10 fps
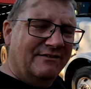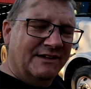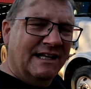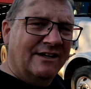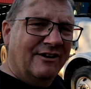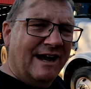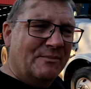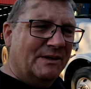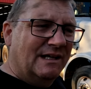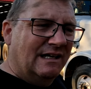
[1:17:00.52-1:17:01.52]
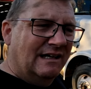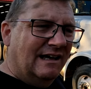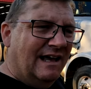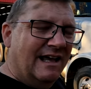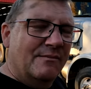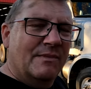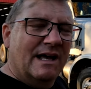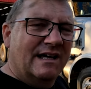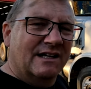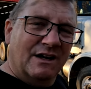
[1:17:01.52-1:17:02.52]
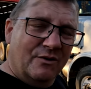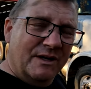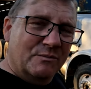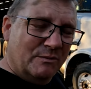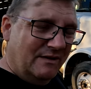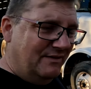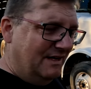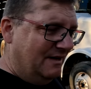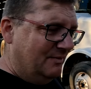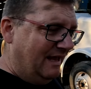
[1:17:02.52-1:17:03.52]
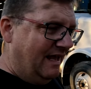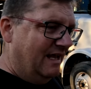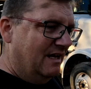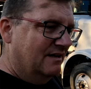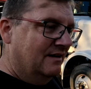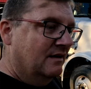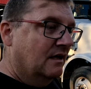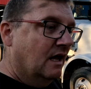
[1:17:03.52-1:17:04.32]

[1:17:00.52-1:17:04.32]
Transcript: I feel like crap. I'm going to go in, put my feet up and